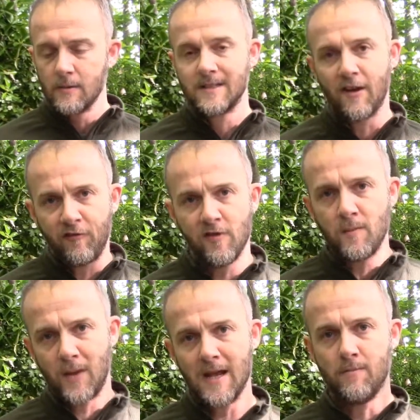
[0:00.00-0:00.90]

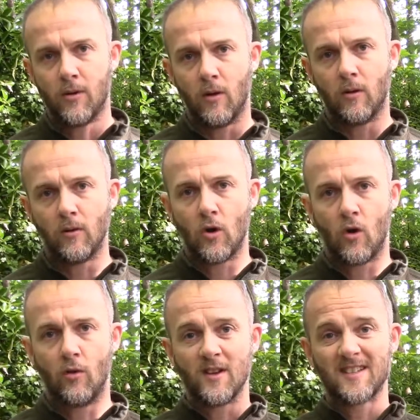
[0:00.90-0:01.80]
different people
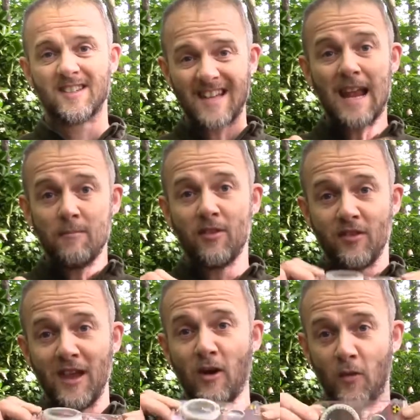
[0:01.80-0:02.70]
call the same
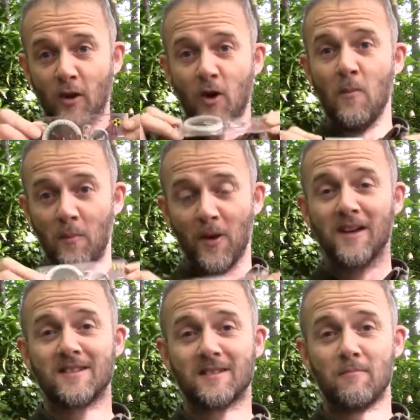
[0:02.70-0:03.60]
thing on the
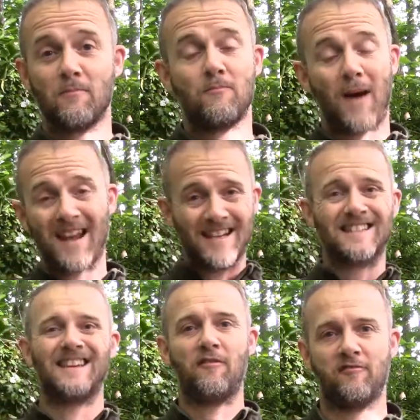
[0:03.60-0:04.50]
compass by a
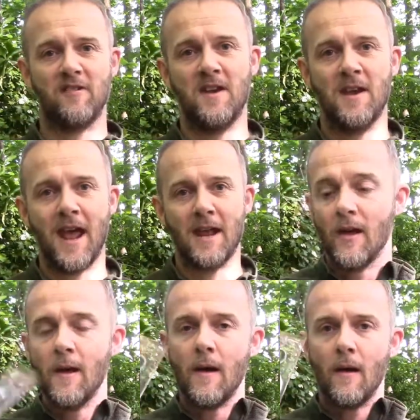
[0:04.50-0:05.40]
different name.
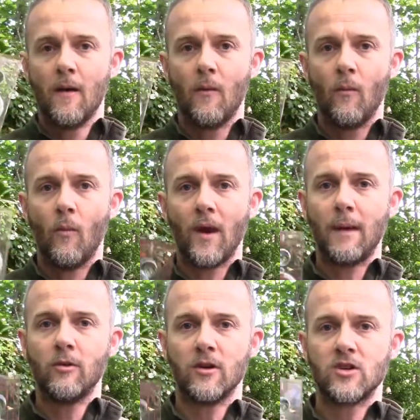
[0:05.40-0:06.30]
What
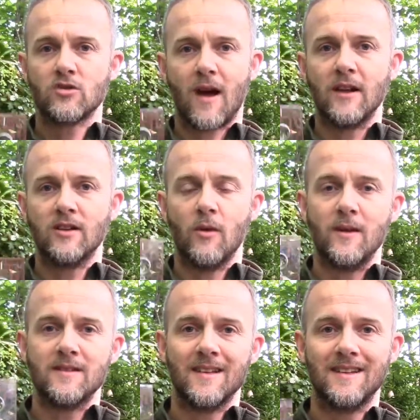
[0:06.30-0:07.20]
I'm going to try and do
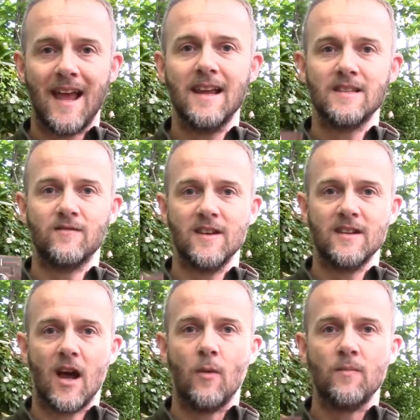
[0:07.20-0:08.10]
in today's
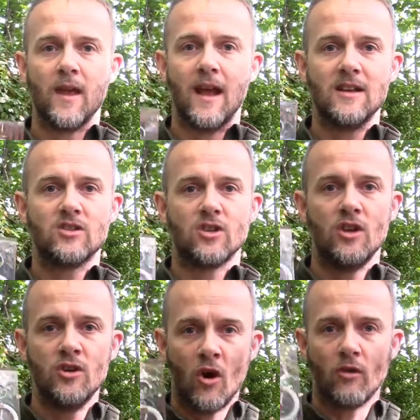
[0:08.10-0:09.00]
video is to
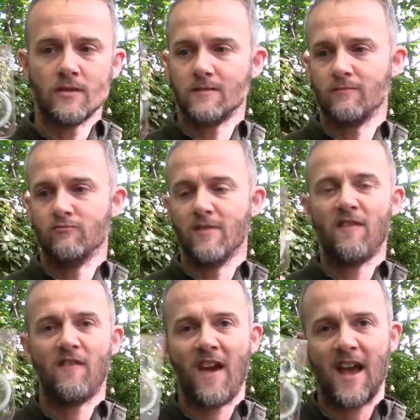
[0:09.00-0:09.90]
not
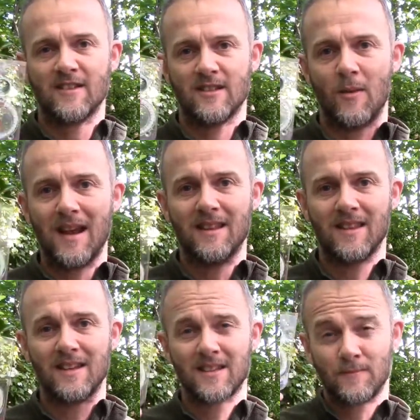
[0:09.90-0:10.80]
refer to
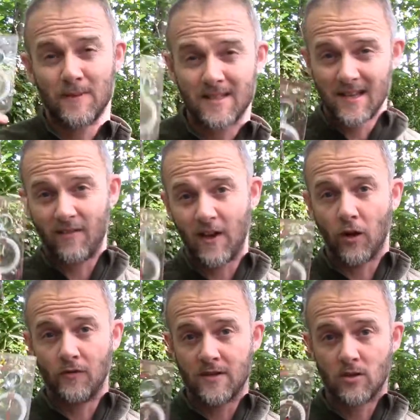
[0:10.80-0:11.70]
anything specific
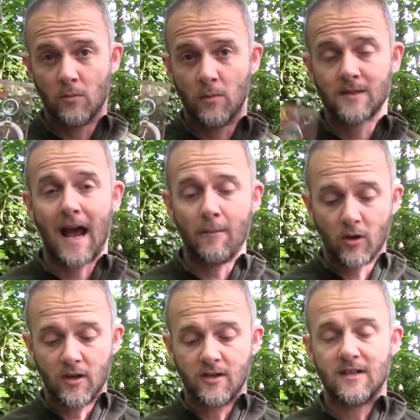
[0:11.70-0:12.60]
on this compass. I'm
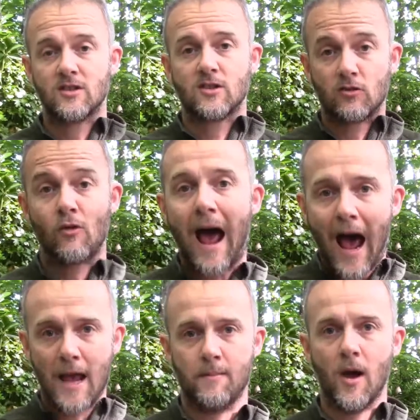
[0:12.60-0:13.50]
going to
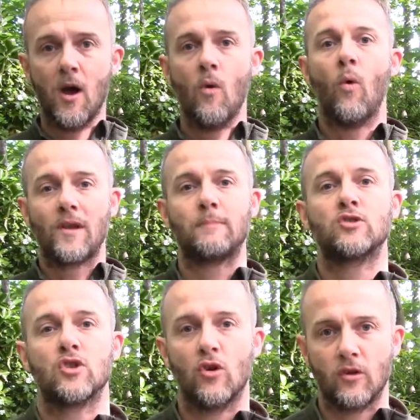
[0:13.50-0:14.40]
describe what I'm
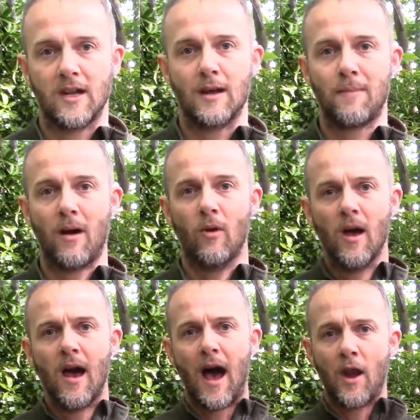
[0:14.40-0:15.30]
talking about
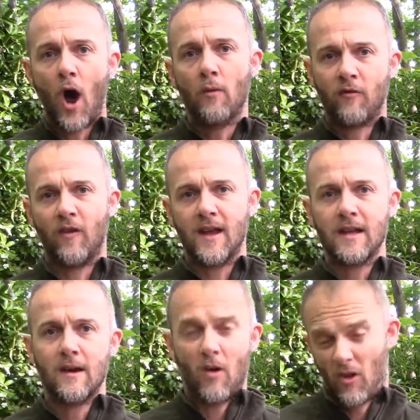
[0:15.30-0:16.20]
and hopefully,
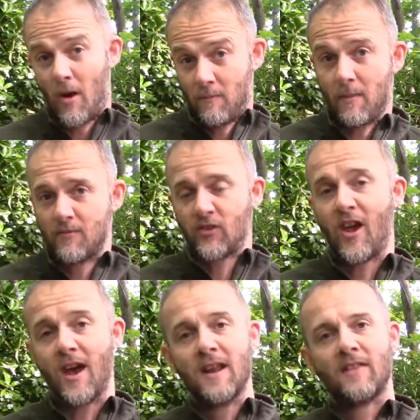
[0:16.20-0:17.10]
although I'm,
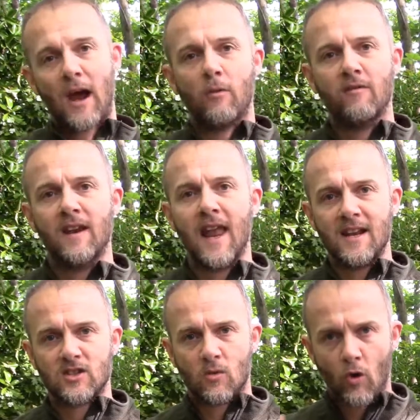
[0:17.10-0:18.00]
certain, that will
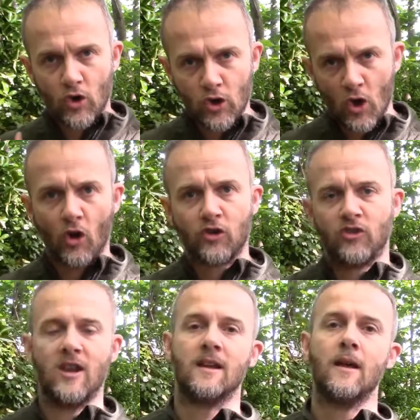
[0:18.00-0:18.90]
relate to what you're
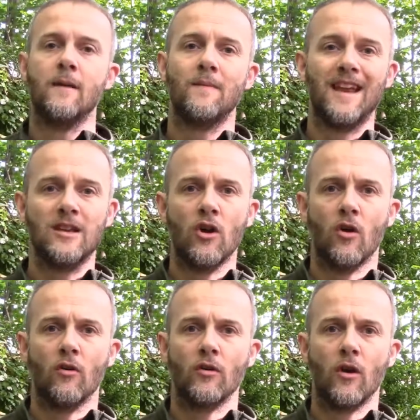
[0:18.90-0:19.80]
seeing in
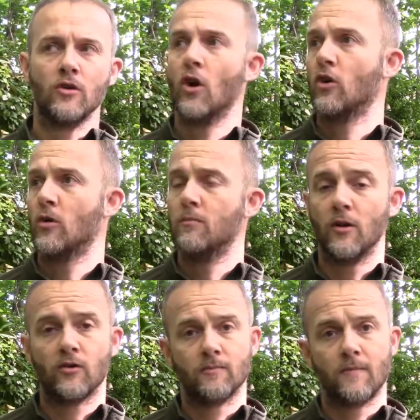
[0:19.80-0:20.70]
your on your
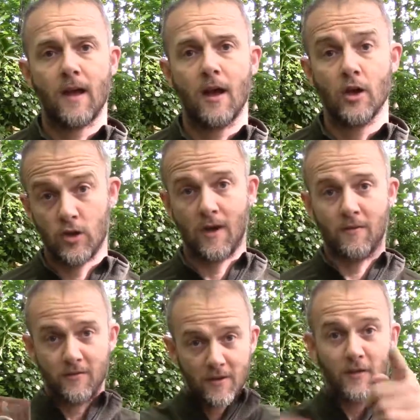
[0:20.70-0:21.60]
compass uh,
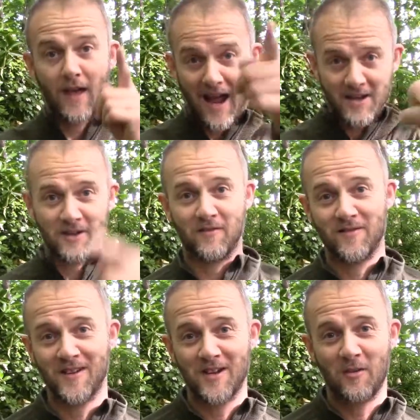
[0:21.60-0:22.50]
at, at that end of the
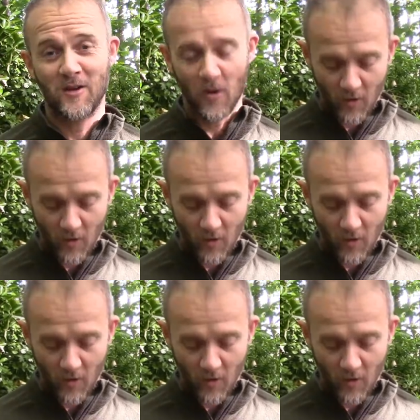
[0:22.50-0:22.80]
video when you're